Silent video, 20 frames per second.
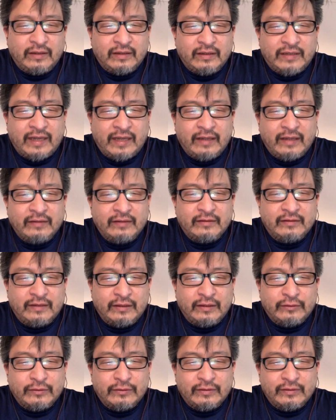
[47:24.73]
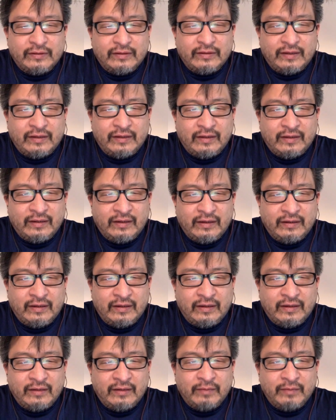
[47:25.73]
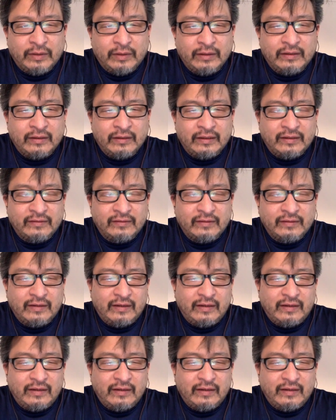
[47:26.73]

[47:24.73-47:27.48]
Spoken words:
talents and interests and abilities,